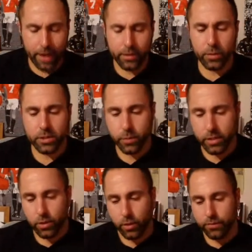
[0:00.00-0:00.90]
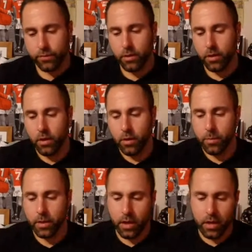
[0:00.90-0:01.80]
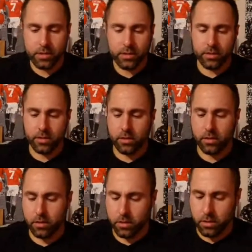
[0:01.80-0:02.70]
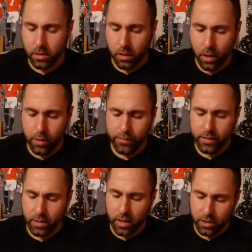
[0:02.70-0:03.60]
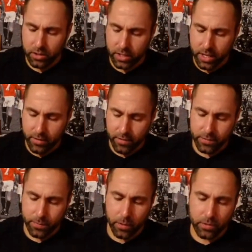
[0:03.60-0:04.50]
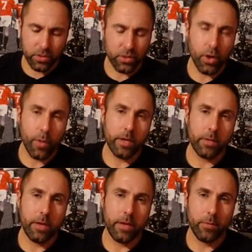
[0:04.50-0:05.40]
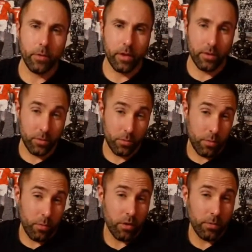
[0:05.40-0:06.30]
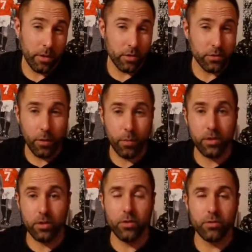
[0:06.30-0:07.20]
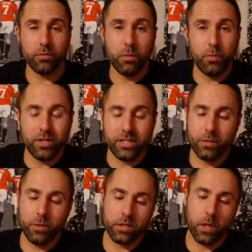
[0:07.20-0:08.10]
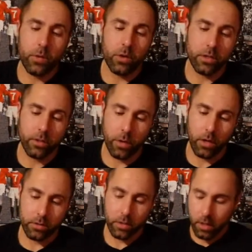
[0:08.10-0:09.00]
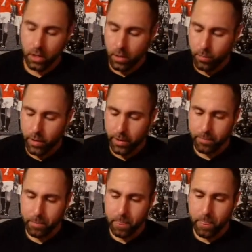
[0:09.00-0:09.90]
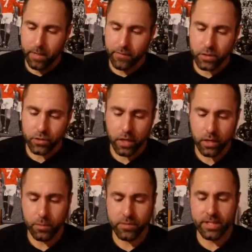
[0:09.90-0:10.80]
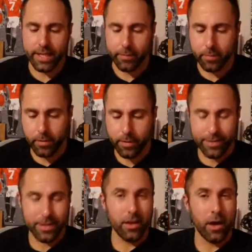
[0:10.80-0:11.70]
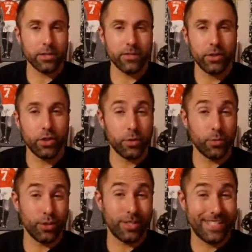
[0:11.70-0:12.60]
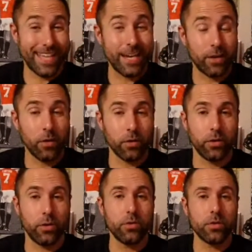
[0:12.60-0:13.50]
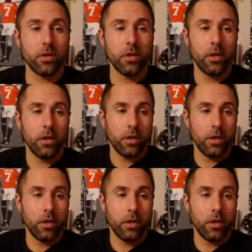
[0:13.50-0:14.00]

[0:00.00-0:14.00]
how do we switch off? Because over the last year, I've spoken to so many people that we want to be on top of the news. We want to see what's going on in the world. But if you're struggling with sleep and the last thing you do is watch the 10 o'clock news,